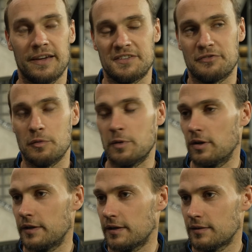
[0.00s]
It's
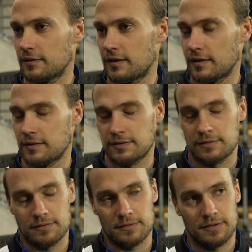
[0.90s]
football, isn't it? Like
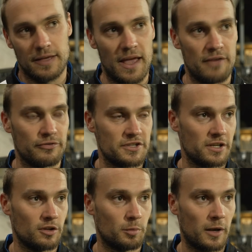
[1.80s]
every
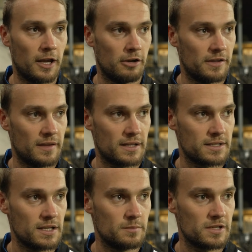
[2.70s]
single player in that
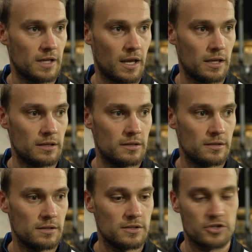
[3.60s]
team today
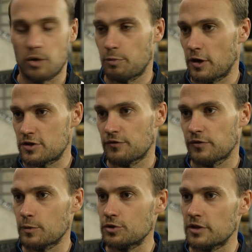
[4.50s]
has got pressure
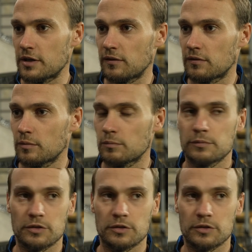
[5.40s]
from underneath them.